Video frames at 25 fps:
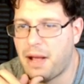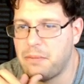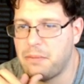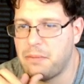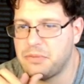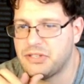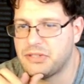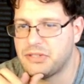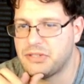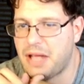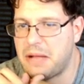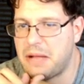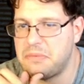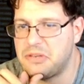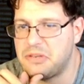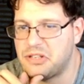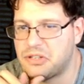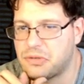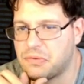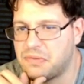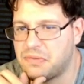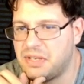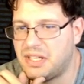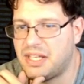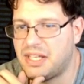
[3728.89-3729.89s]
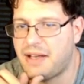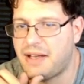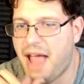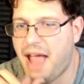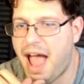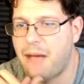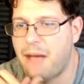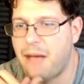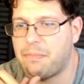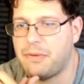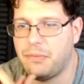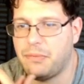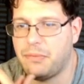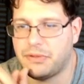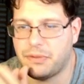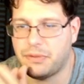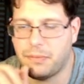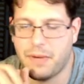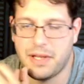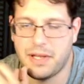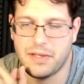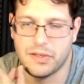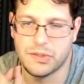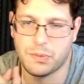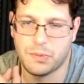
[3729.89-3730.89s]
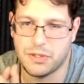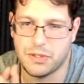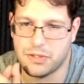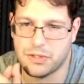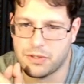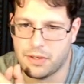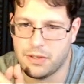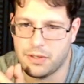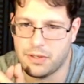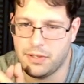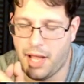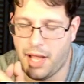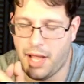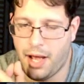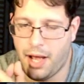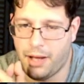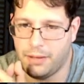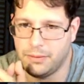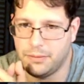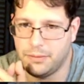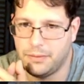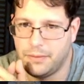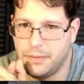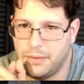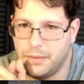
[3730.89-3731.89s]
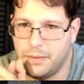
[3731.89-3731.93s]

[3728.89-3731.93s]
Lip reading: I'm just really happy with the way this one turned out,